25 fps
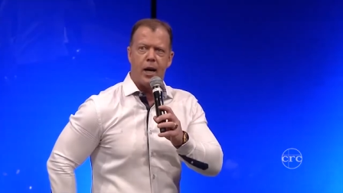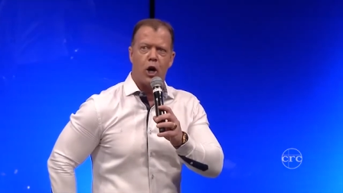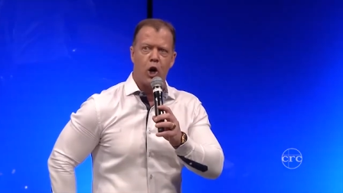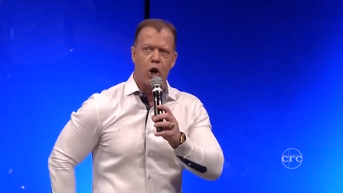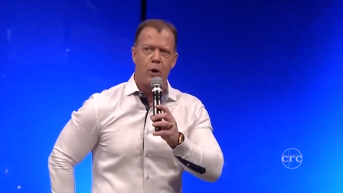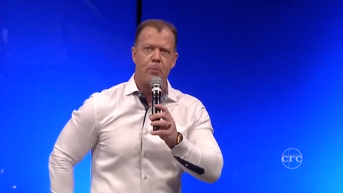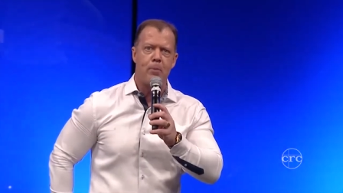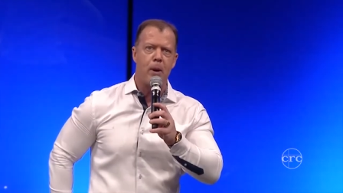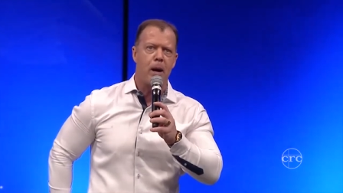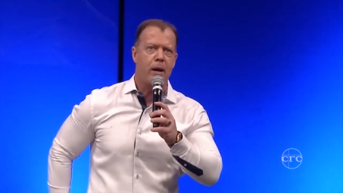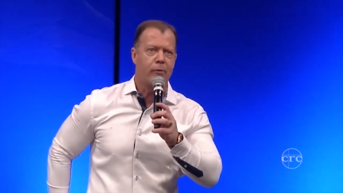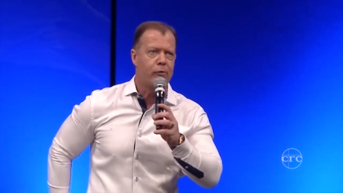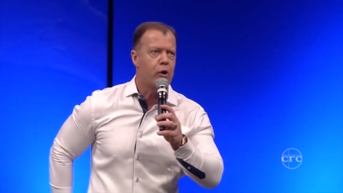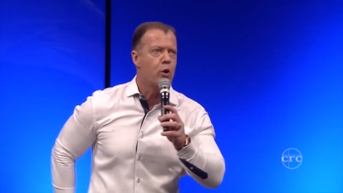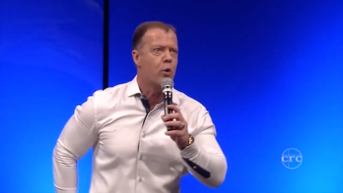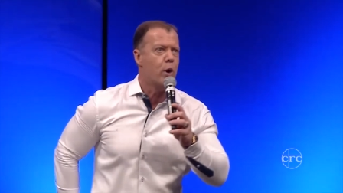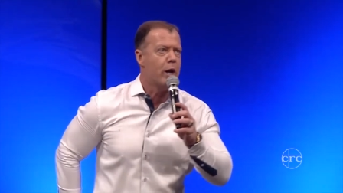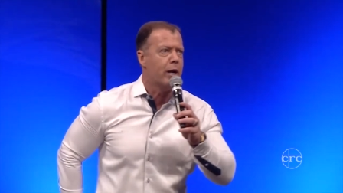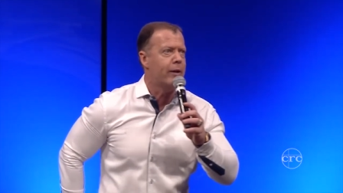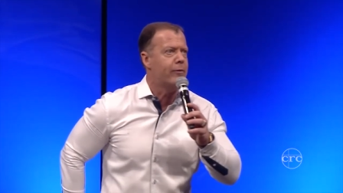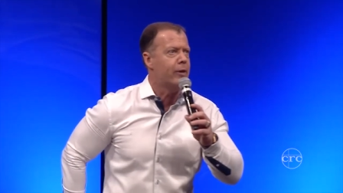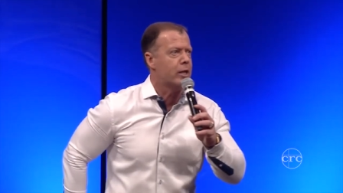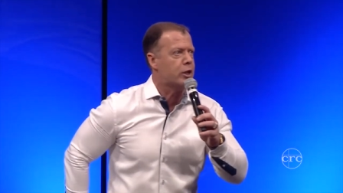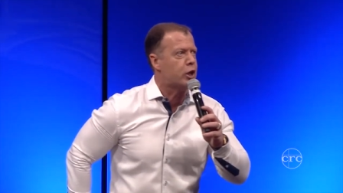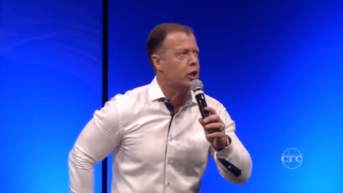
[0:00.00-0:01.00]
hope every one
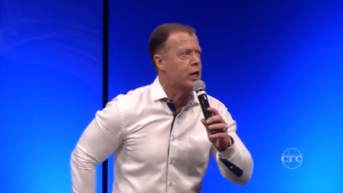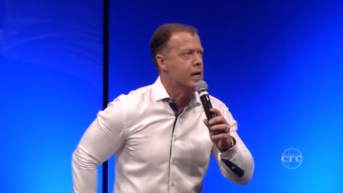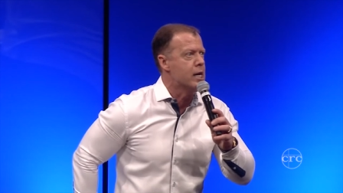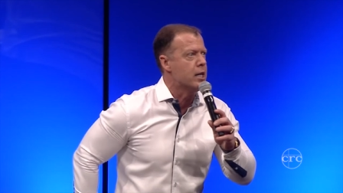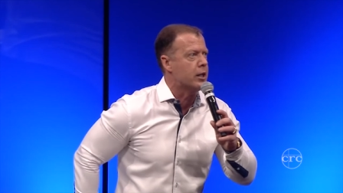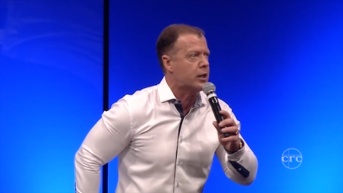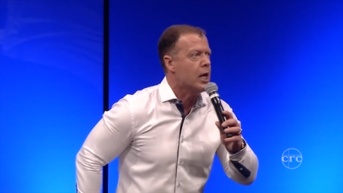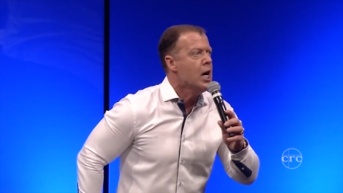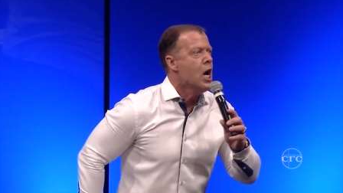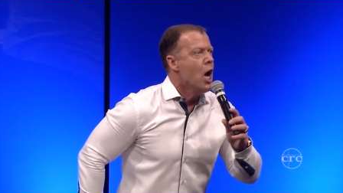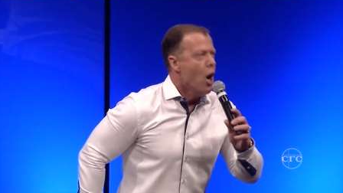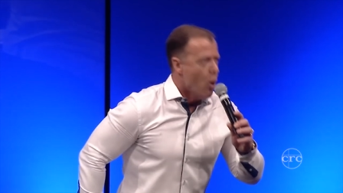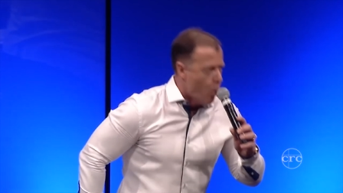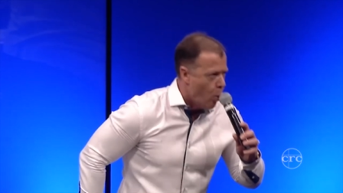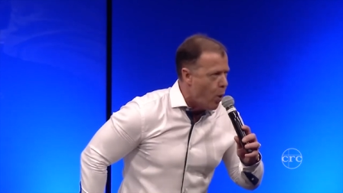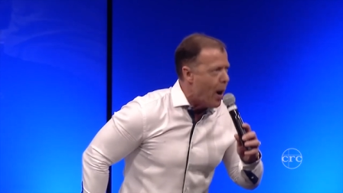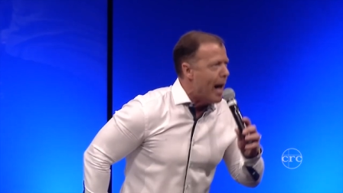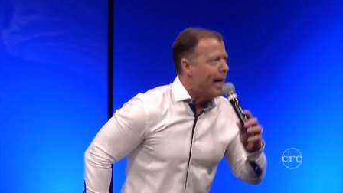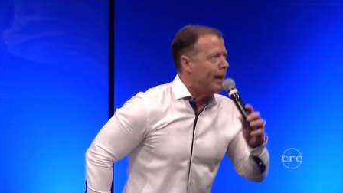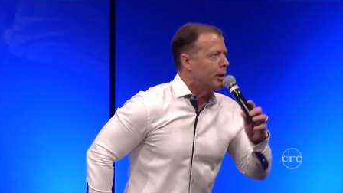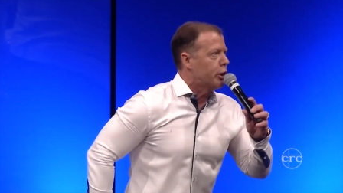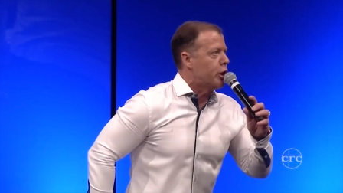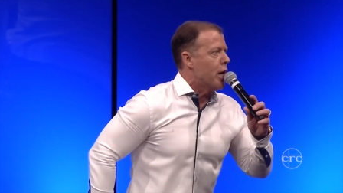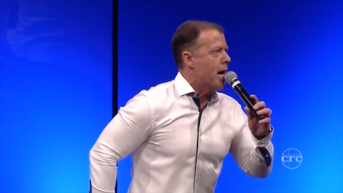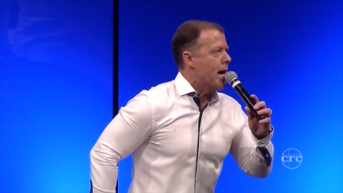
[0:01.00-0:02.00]
of us hears,
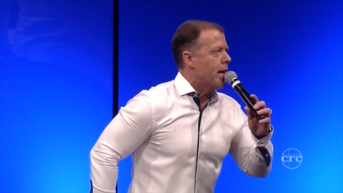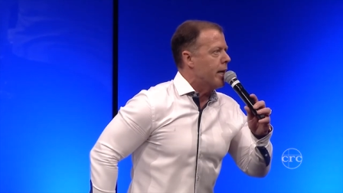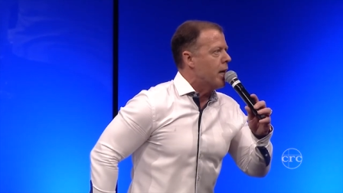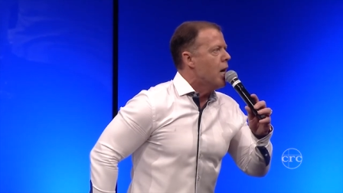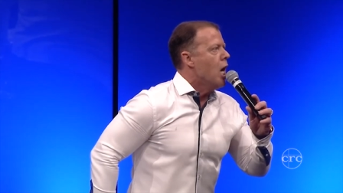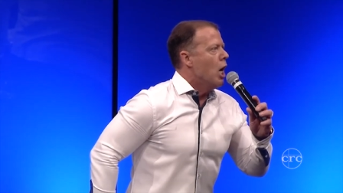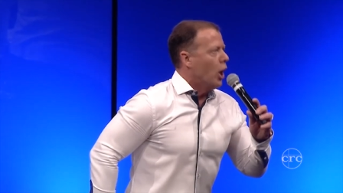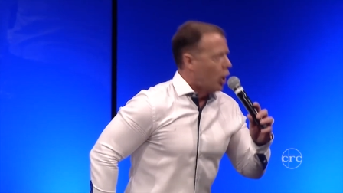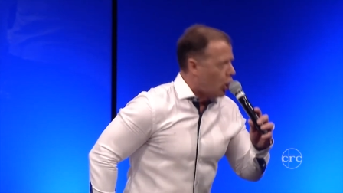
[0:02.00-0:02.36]
Well done,